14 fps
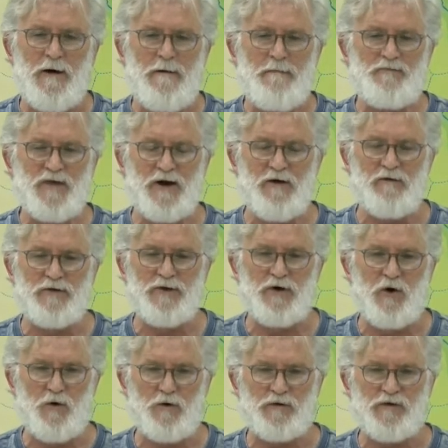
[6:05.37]
that over the
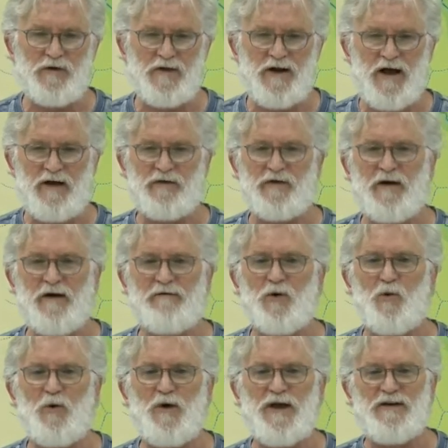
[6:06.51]
course of the next several
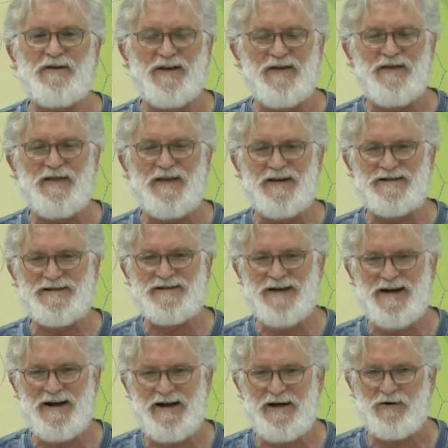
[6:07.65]
weeks in this
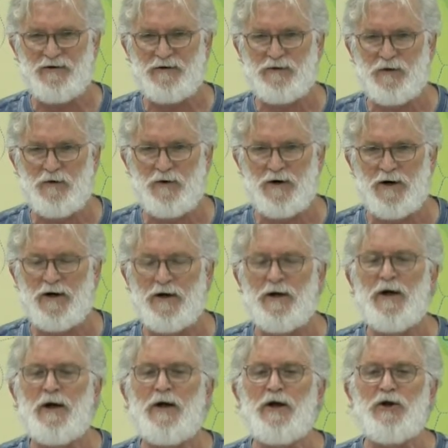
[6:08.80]
study on Torah,
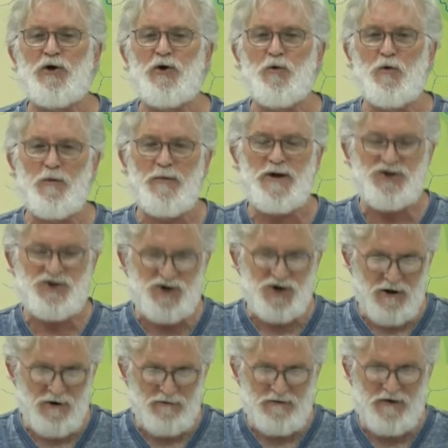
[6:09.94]
you will be
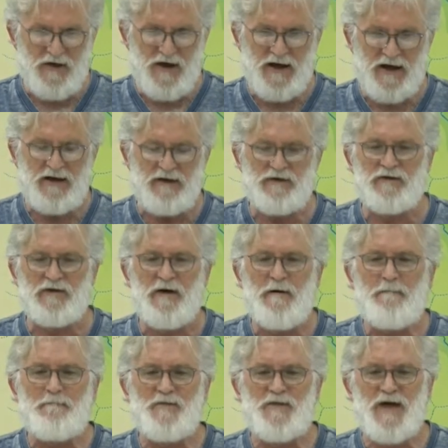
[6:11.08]
shown things
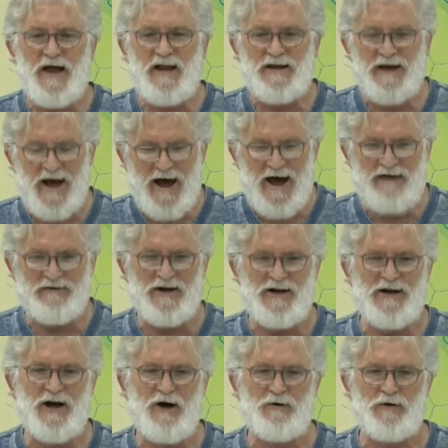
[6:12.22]
that you haven't
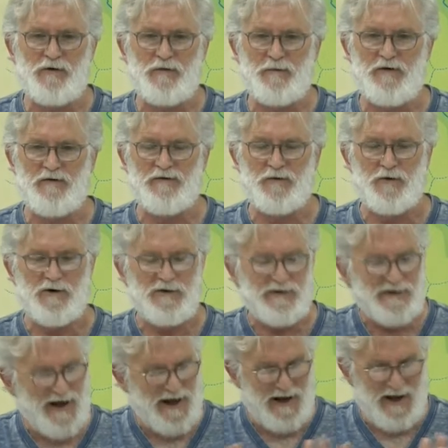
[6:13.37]
noticed before. It's
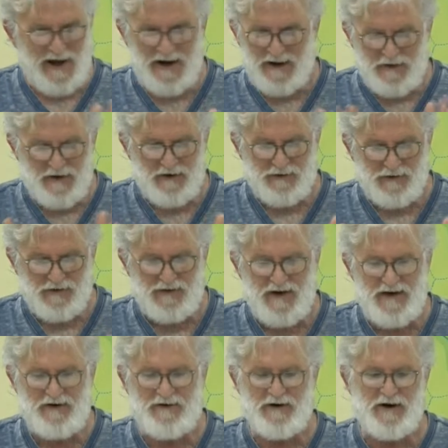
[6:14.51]
not like they're
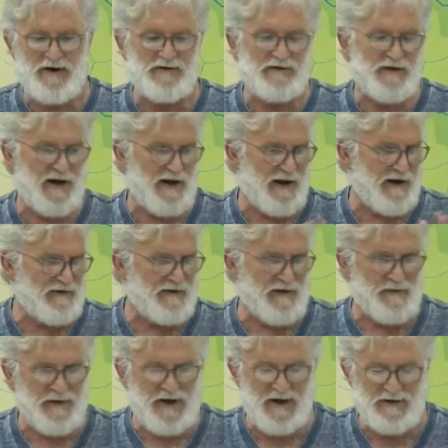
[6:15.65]
secret. It's not like some
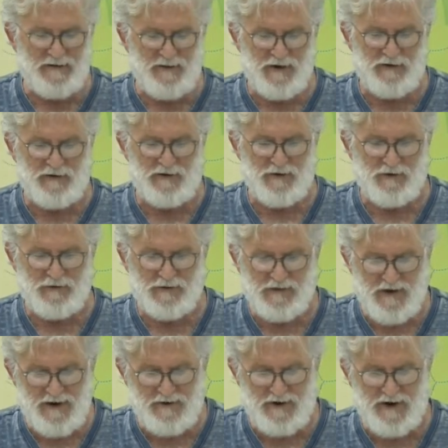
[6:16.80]
hidden mystical
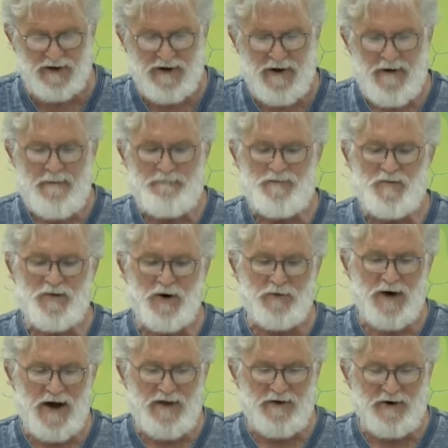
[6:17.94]
secret. but
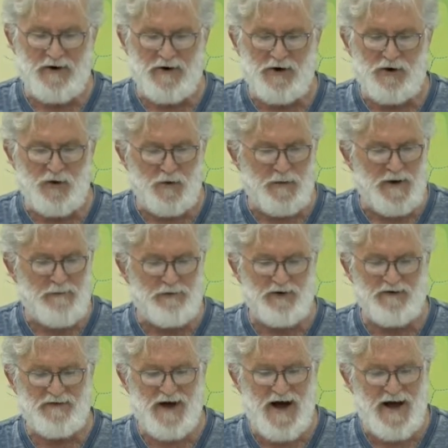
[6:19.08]
rather you'll be
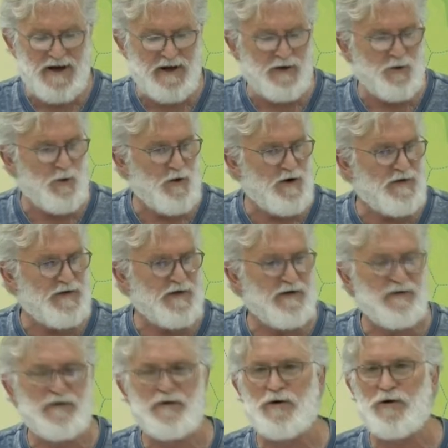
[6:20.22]
provided with
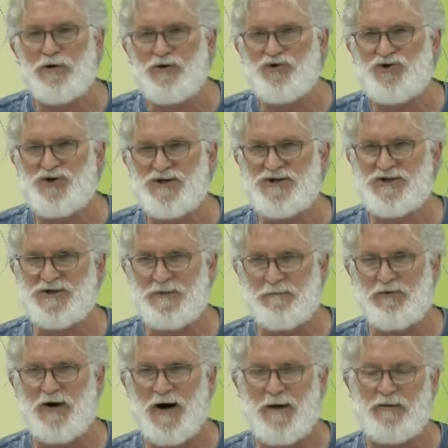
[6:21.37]
solutions to
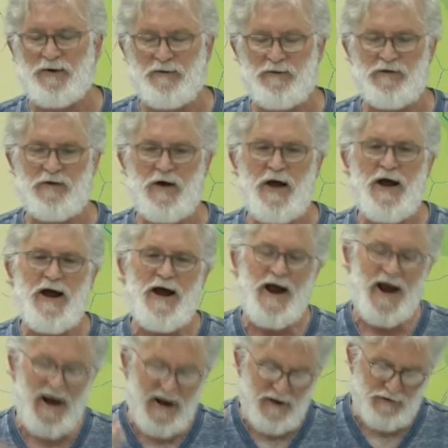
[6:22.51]
problems,
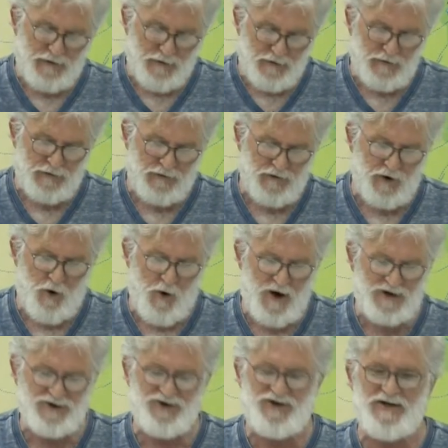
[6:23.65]
answers to
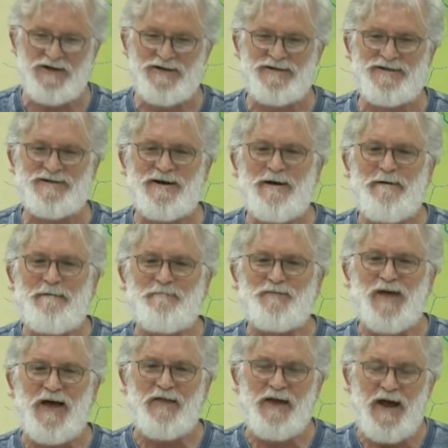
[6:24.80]
questions.
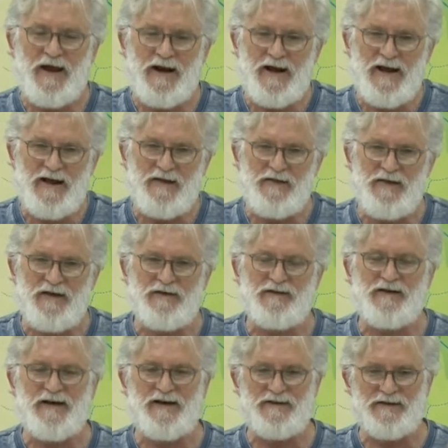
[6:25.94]
And again, this
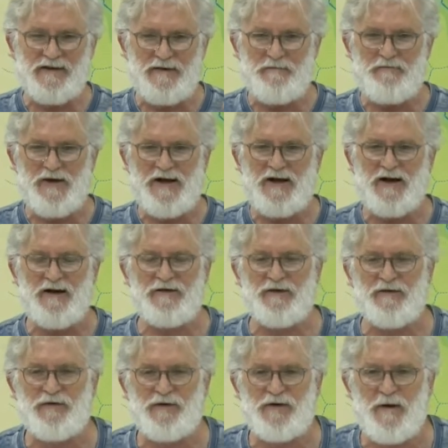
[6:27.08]
isn't because of
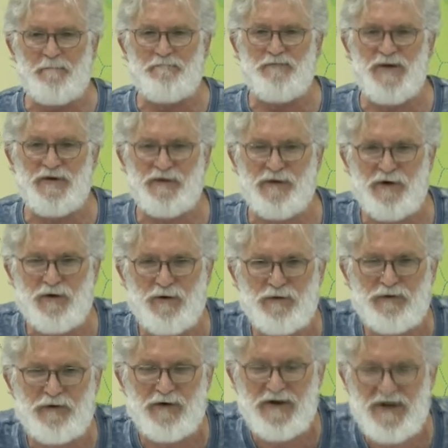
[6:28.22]
some mystical
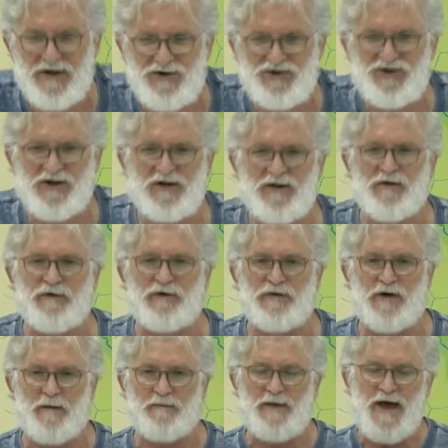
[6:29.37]
tradition or
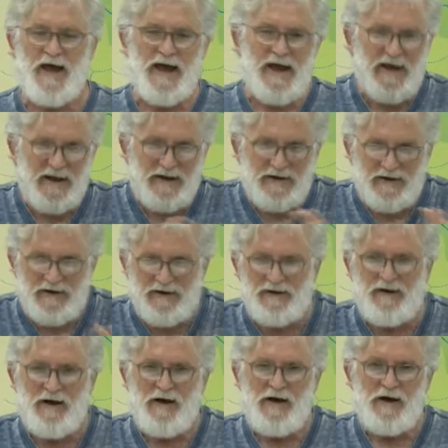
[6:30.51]
some hidden
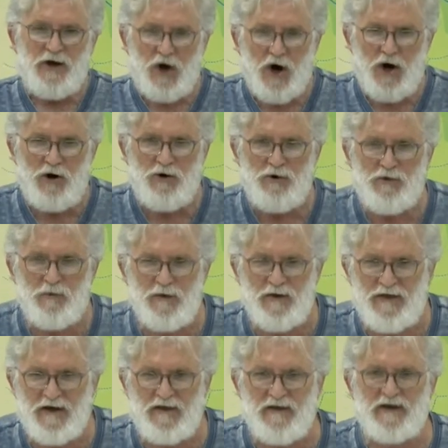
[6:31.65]
code
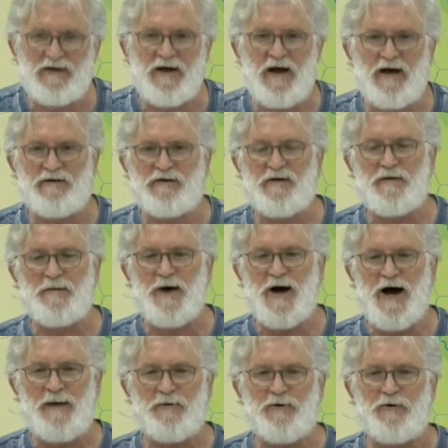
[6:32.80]
within the text of the
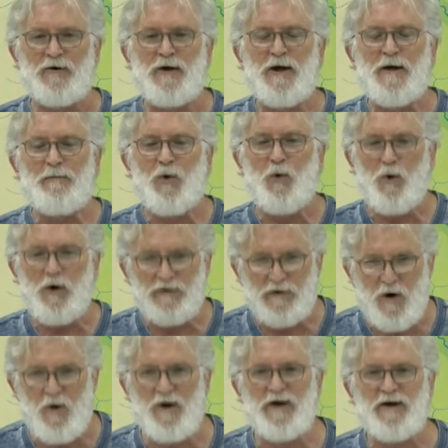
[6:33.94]
Bible, but what's
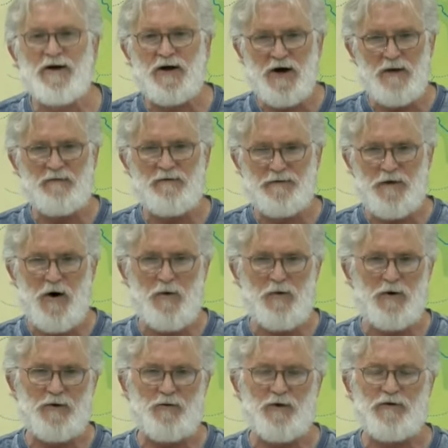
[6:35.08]
going to come
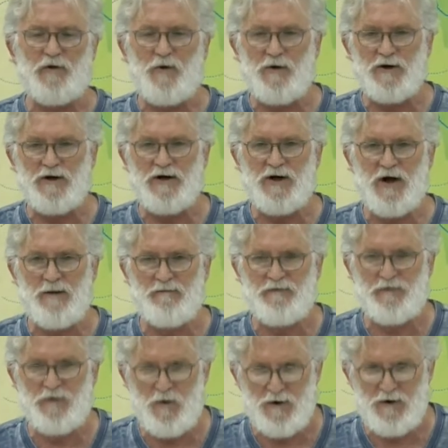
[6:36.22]
forward, what's going to come
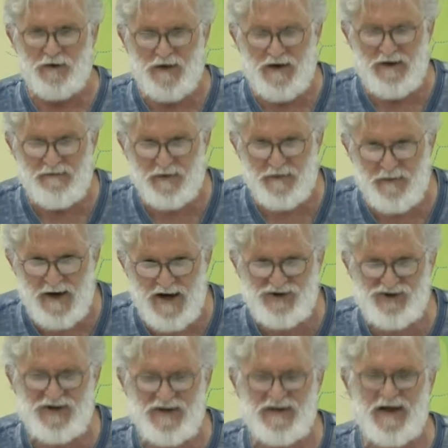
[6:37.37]
forth, the
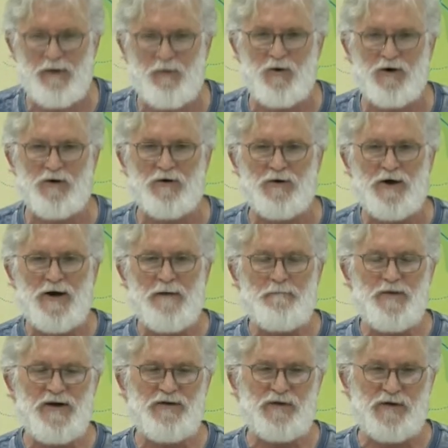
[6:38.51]
information that will be
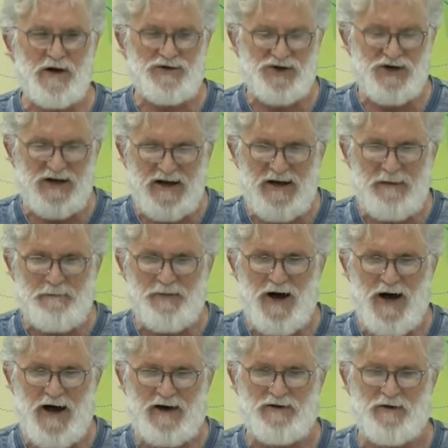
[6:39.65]
such an
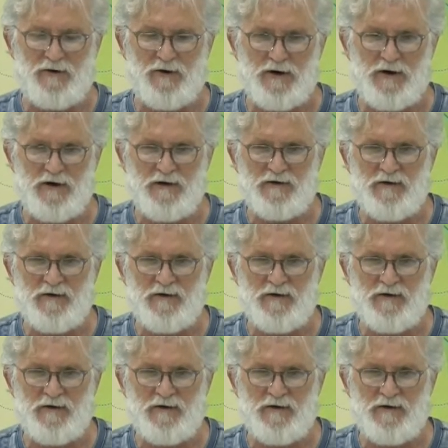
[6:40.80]
impact on us